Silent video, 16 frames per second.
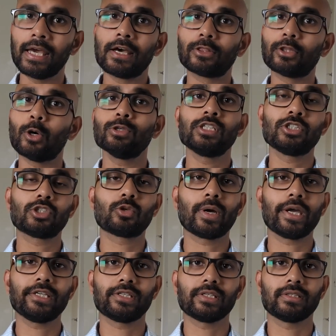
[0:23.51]
those
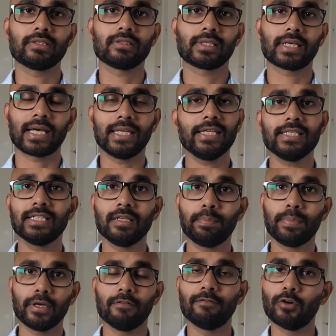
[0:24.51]
situations can easily
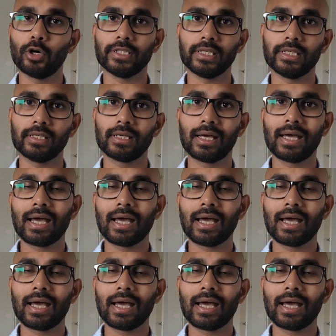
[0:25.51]
be avoided.